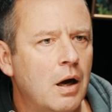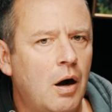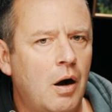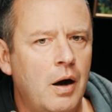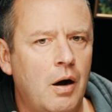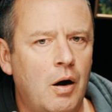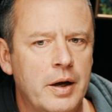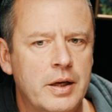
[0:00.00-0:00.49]

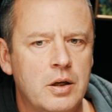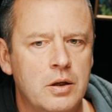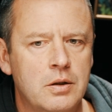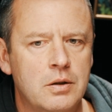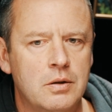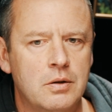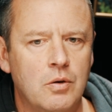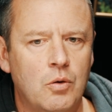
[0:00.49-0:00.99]
I
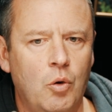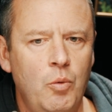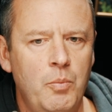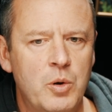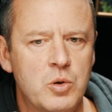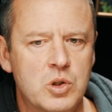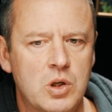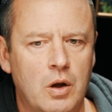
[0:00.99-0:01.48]
can
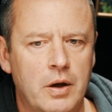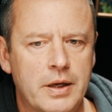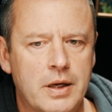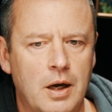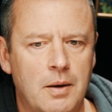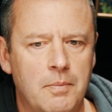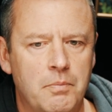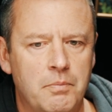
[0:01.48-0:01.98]
almost like
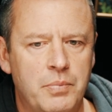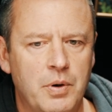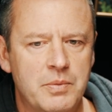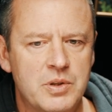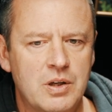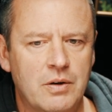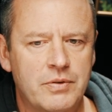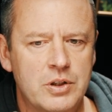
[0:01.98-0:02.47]
put
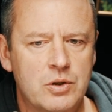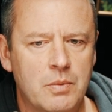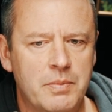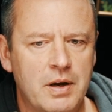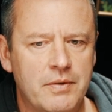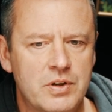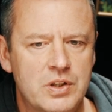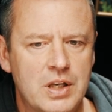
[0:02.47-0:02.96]
myself into a
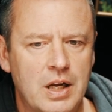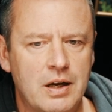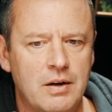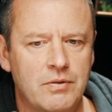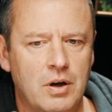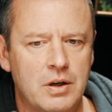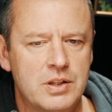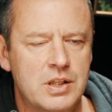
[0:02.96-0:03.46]
bit of a state
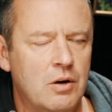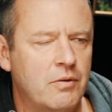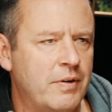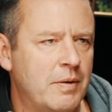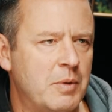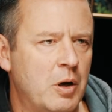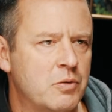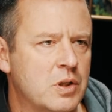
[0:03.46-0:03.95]
of like
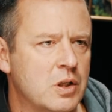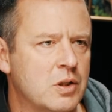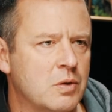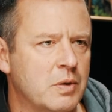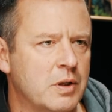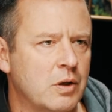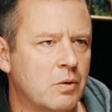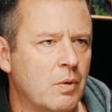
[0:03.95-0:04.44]
self-hypnosis
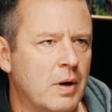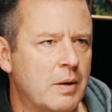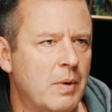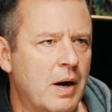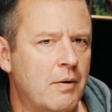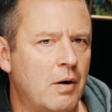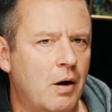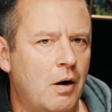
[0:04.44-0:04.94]
to a degree where